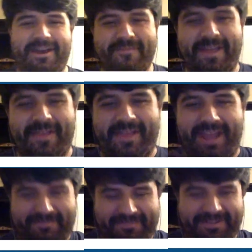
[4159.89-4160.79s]
And then
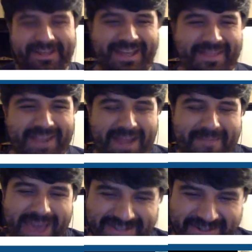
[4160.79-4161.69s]
I
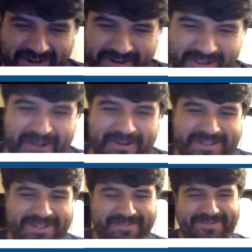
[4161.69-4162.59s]
pass Dirt along
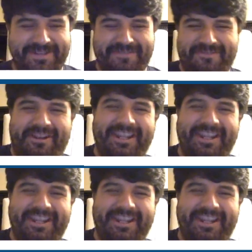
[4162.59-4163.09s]
to Rook.